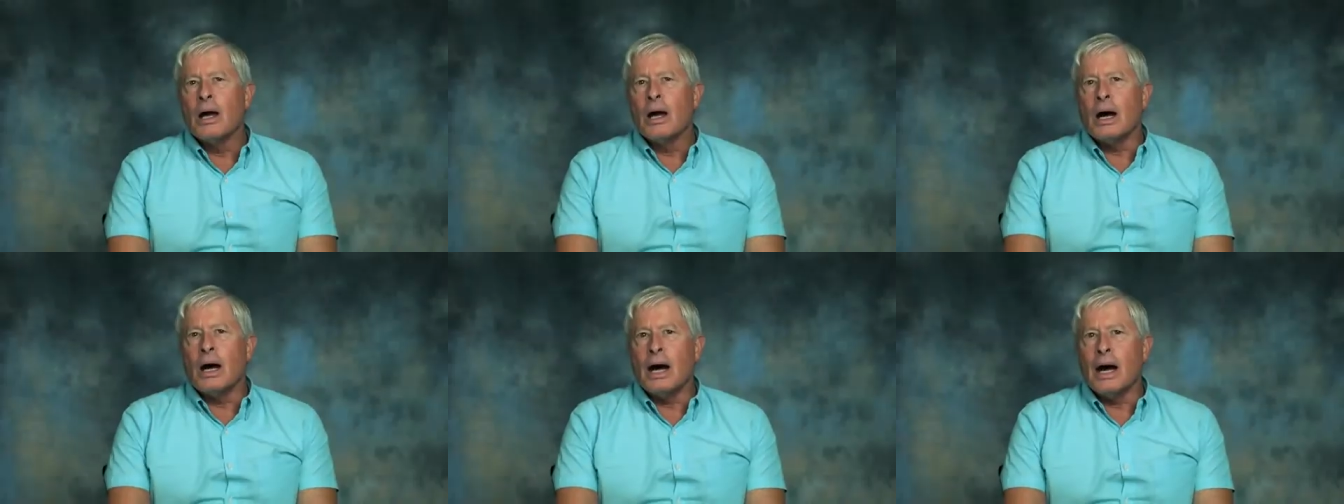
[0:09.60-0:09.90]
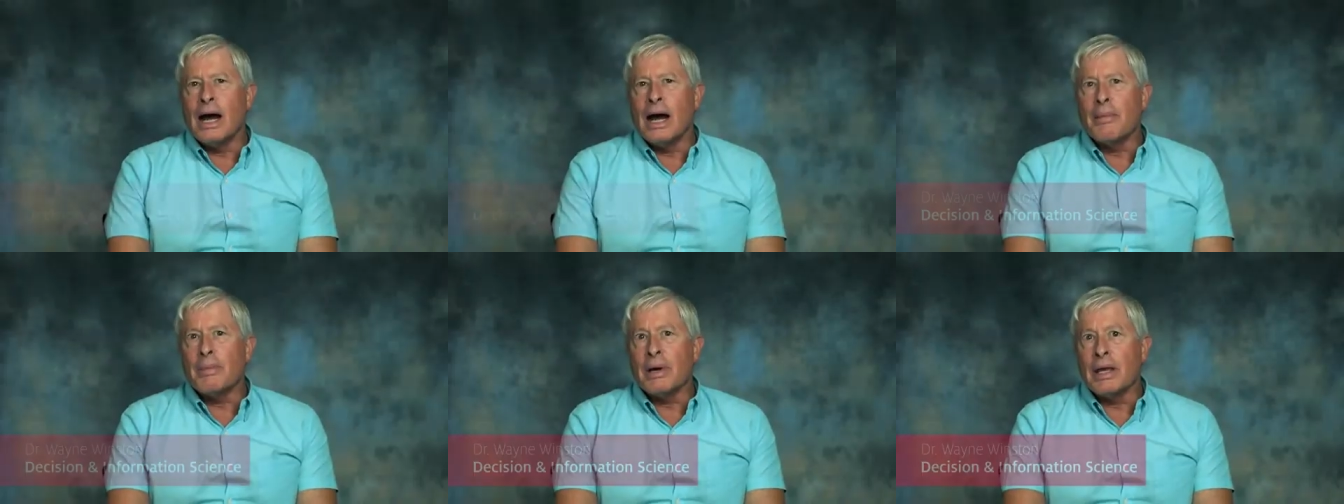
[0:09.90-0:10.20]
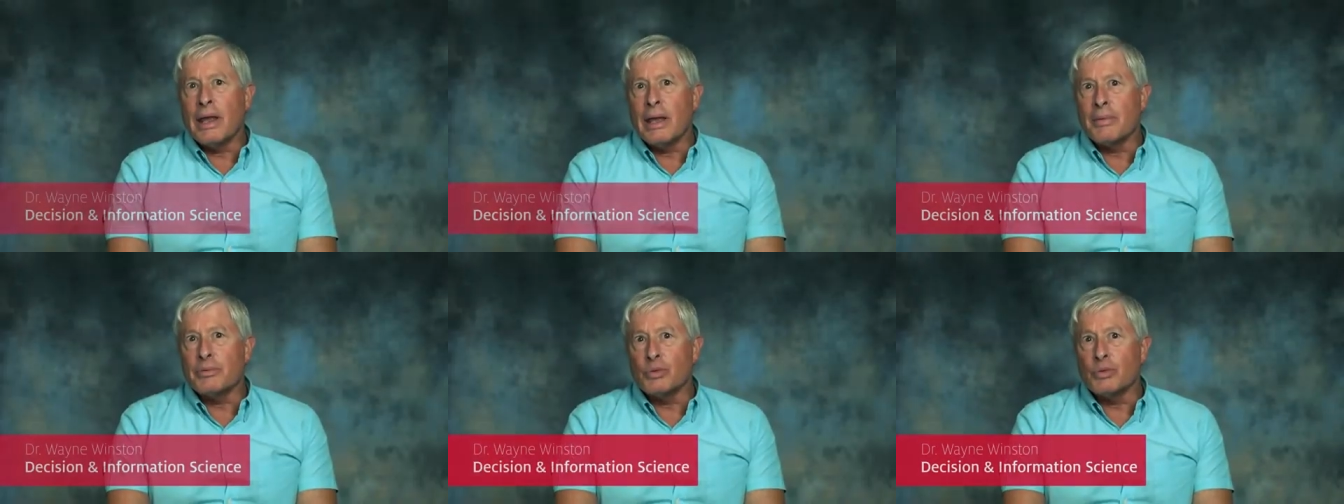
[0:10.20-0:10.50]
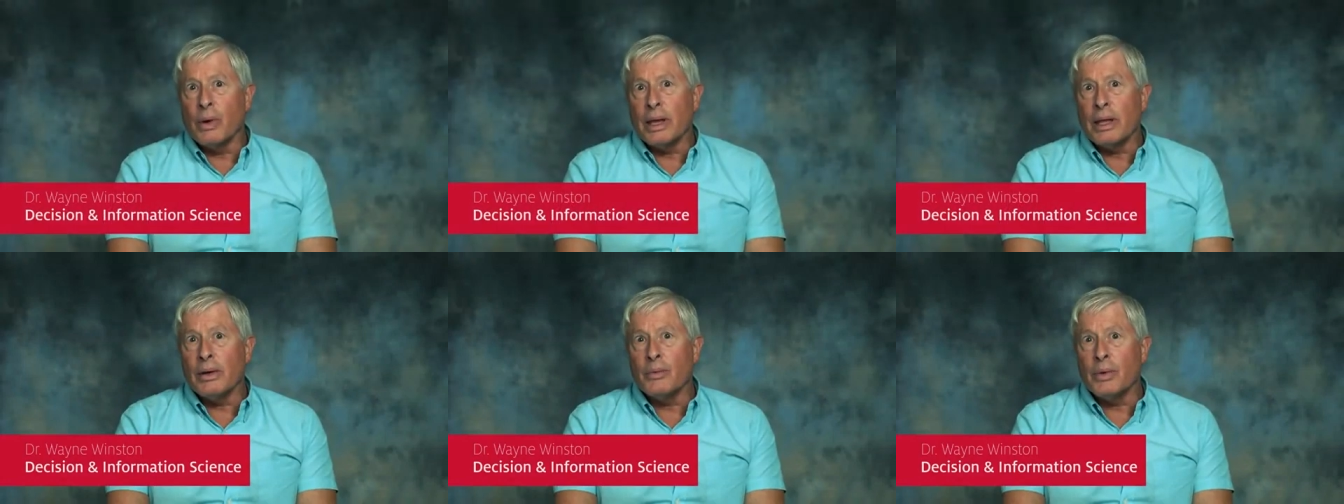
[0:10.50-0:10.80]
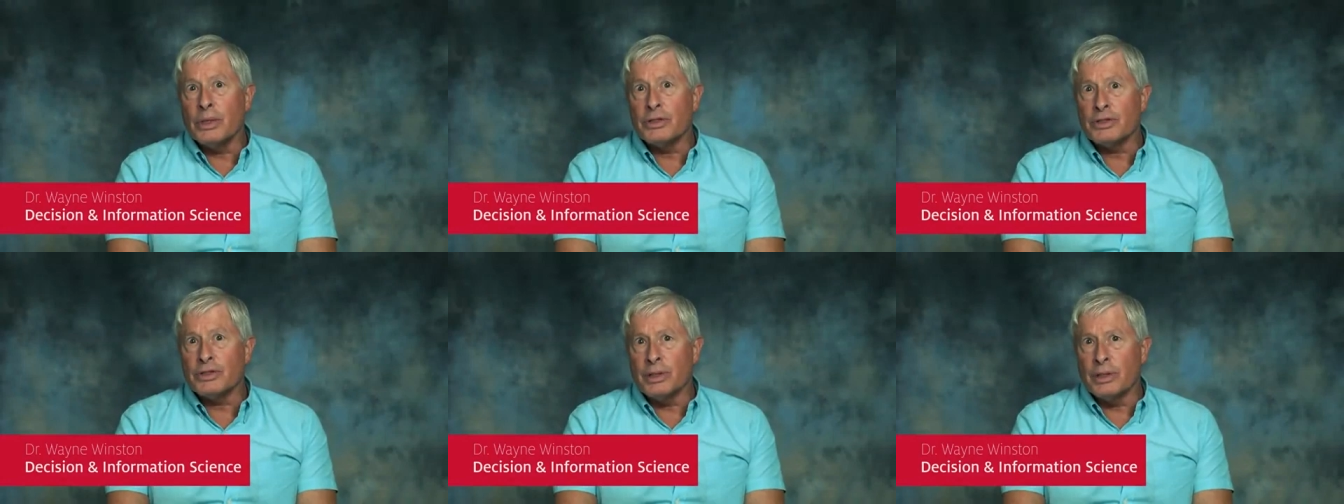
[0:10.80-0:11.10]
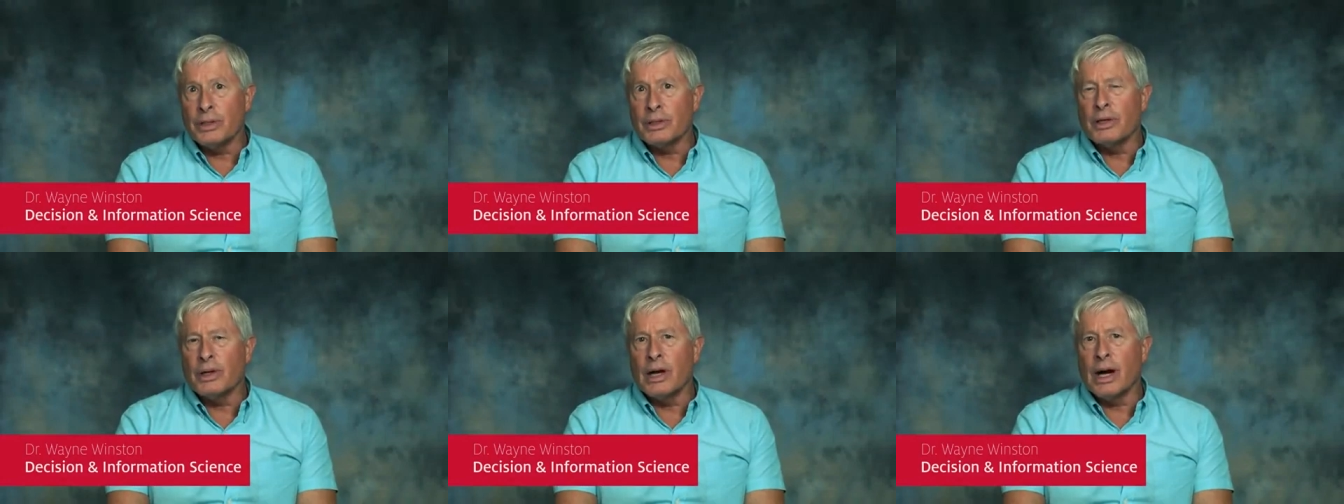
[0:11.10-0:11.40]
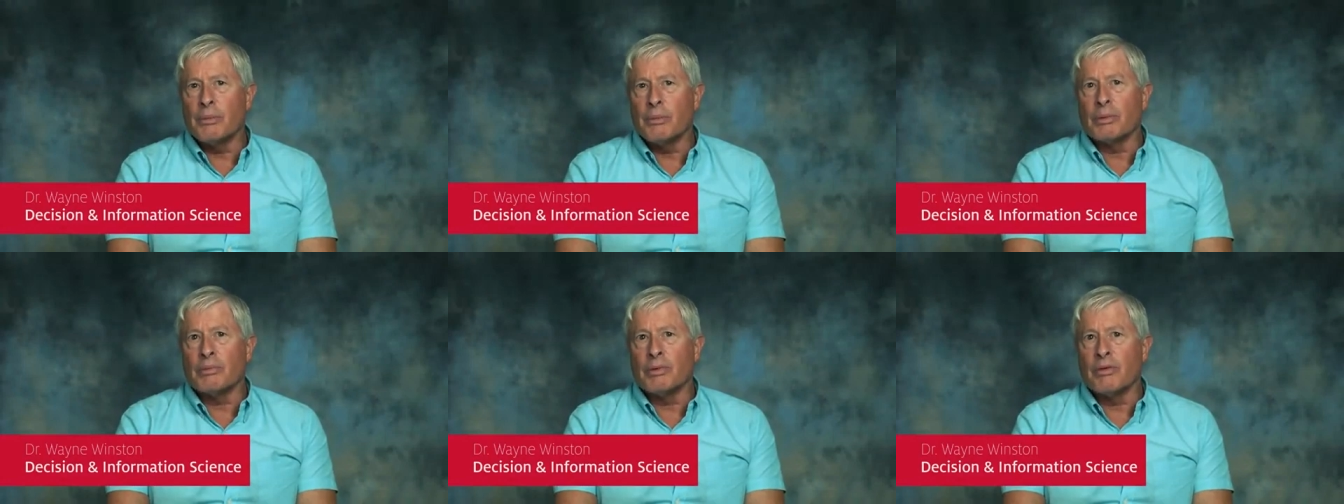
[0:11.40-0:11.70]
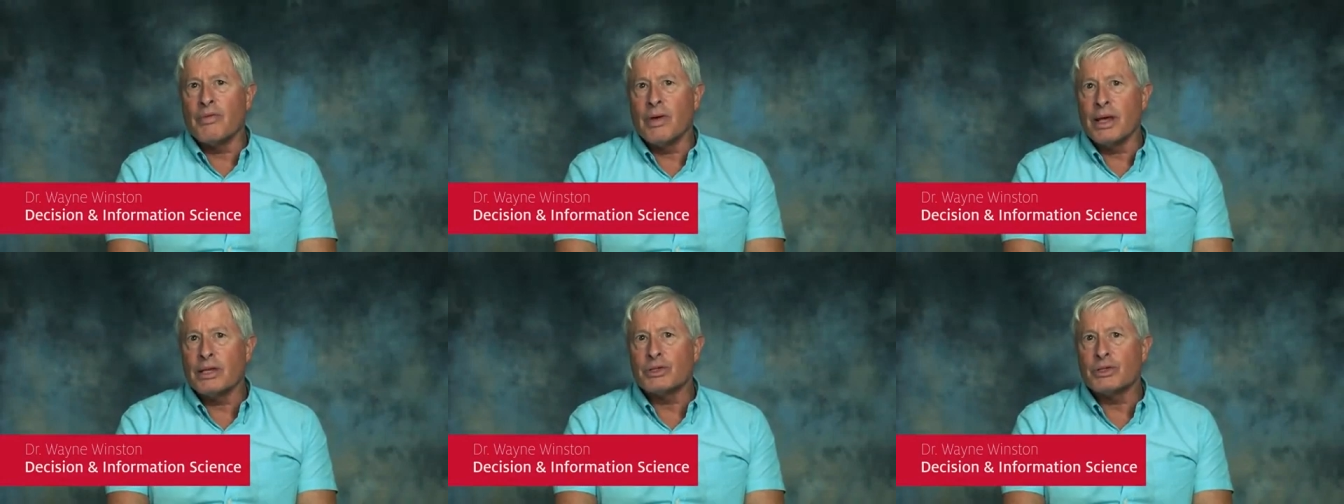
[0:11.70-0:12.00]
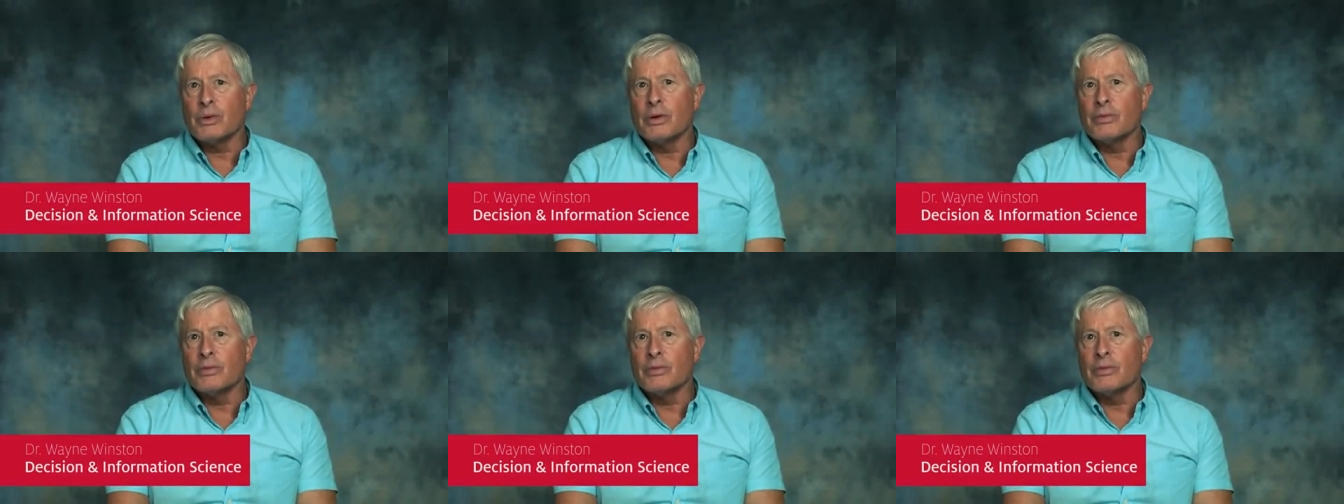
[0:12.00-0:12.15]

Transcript: Hi, my name is Wayne Winston. I'm a professor